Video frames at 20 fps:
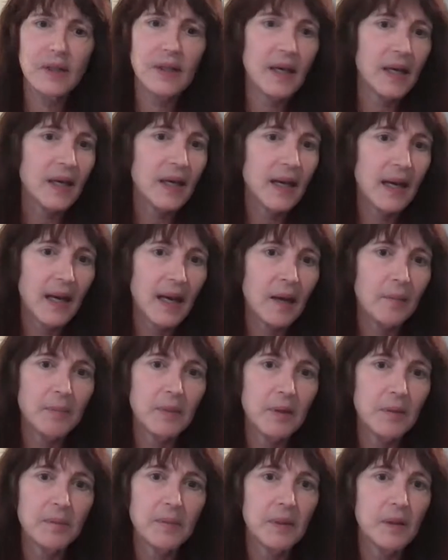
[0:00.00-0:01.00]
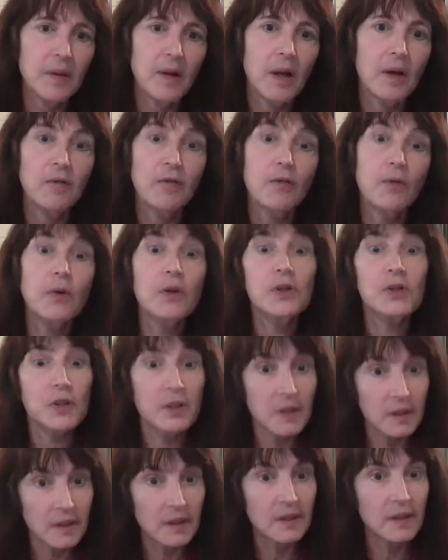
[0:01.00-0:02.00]
that happen, but
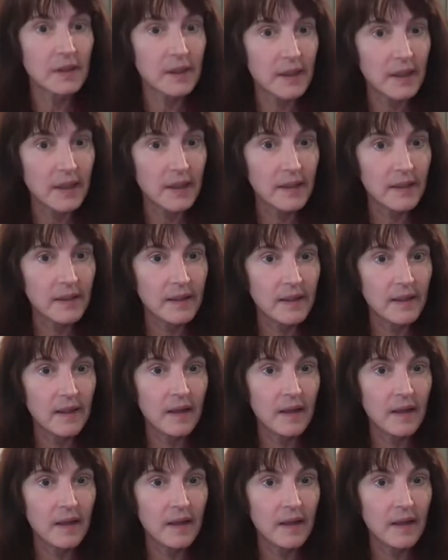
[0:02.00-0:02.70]
unfortunately,